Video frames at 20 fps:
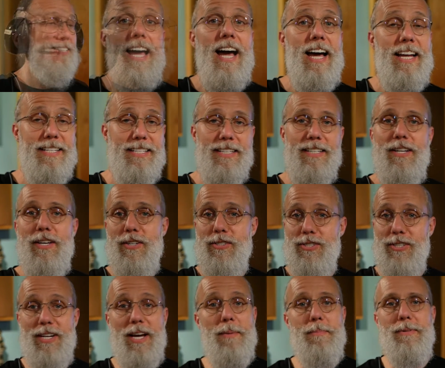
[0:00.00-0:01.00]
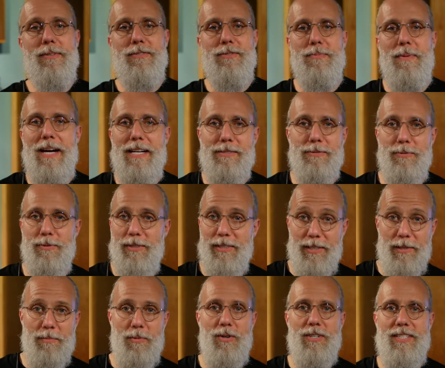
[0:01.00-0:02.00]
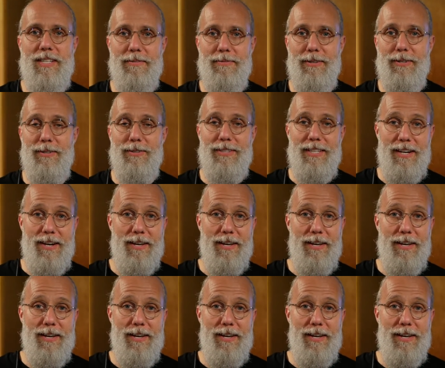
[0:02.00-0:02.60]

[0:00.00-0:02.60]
I did notice a couple of spots were a little more difficult than